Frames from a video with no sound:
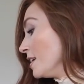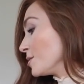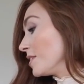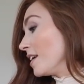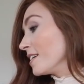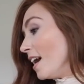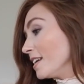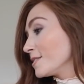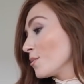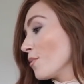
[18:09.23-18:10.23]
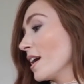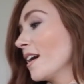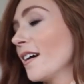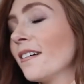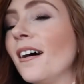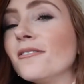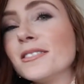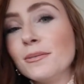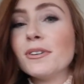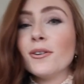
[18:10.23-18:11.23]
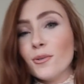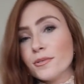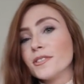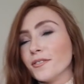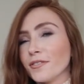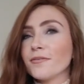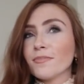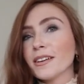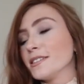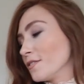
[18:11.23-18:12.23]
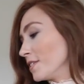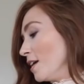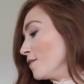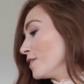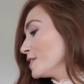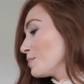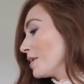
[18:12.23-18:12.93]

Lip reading: So then I got it to wear obviously with loads of different outfits,